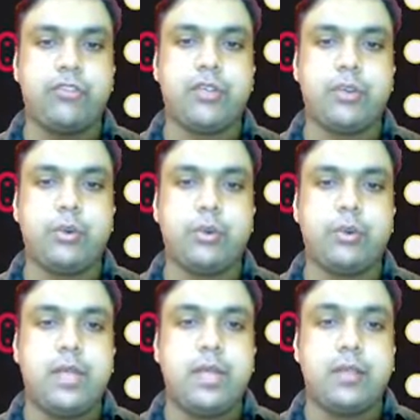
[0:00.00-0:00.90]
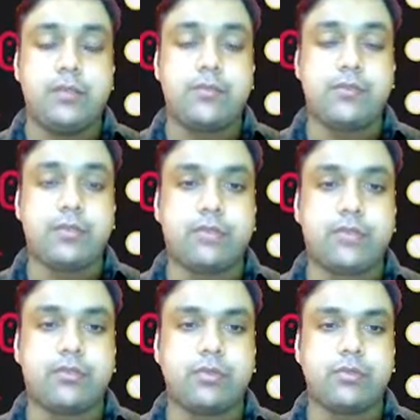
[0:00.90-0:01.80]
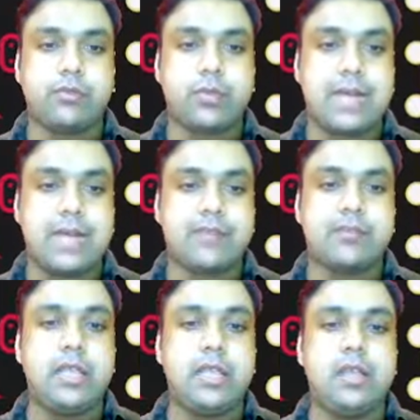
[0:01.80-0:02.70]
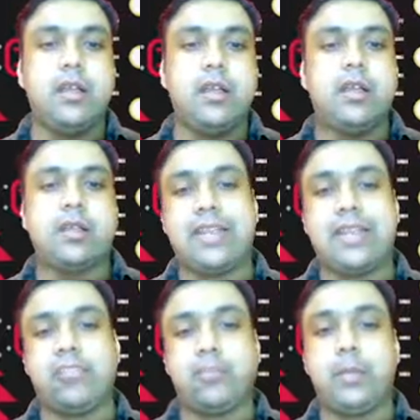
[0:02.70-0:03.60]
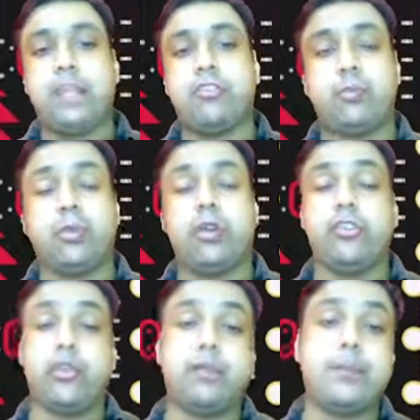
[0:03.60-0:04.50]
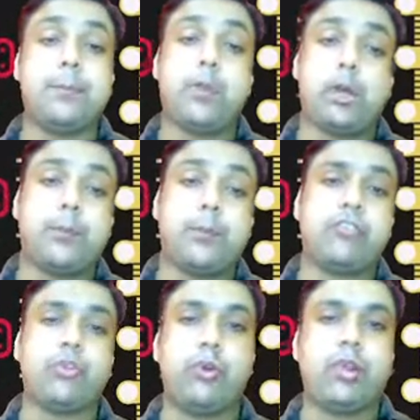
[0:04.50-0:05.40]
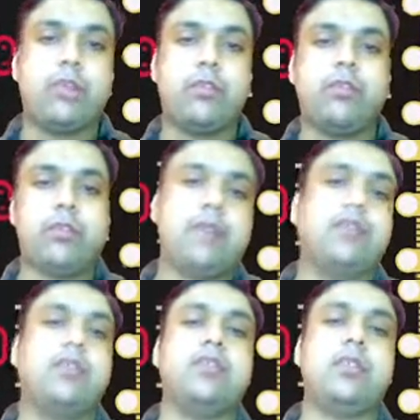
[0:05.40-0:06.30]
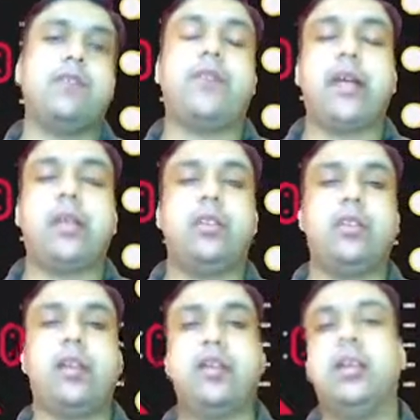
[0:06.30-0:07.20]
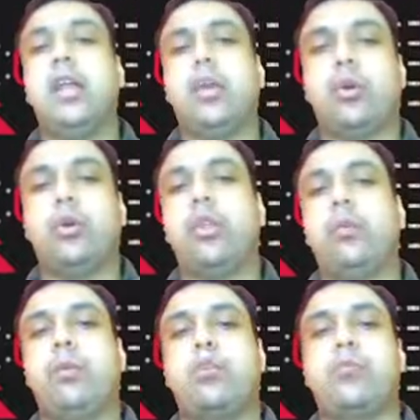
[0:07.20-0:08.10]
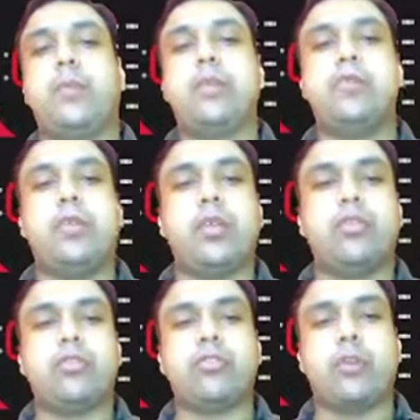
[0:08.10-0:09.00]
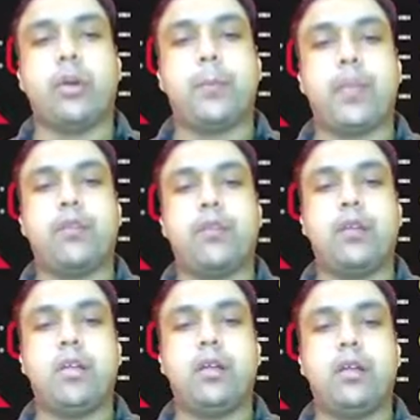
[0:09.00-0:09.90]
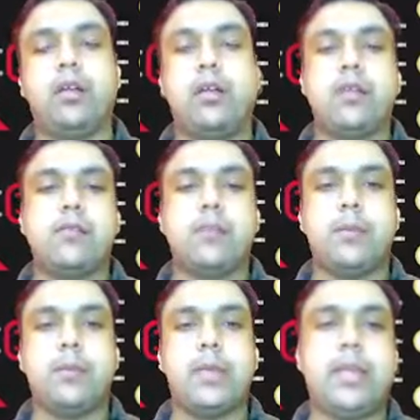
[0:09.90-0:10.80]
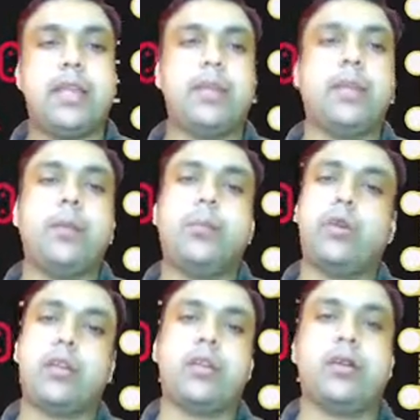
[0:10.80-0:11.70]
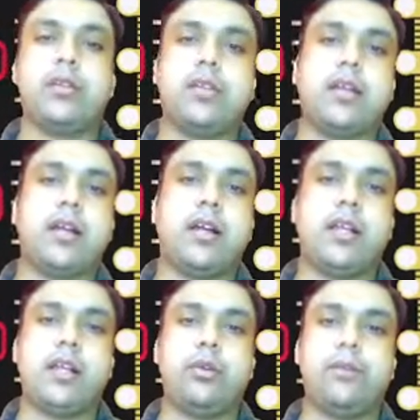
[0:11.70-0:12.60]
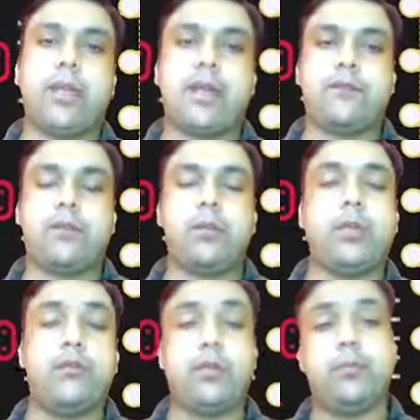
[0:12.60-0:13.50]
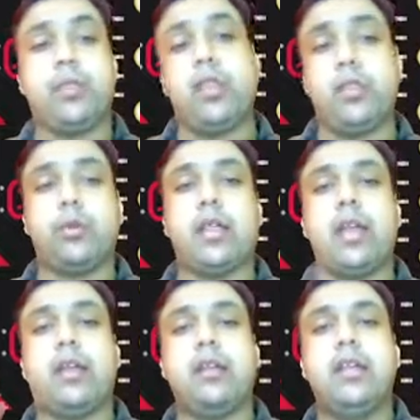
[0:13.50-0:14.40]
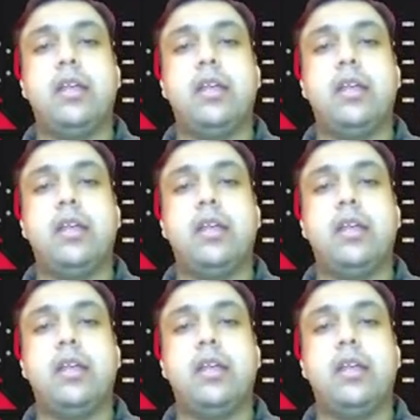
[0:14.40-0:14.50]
it to this text. So that's the text based version of the block based coding which we have just defined on that coding workspace. So you can just copy it from here simply and you can put it on that Arduino platform, and from there you can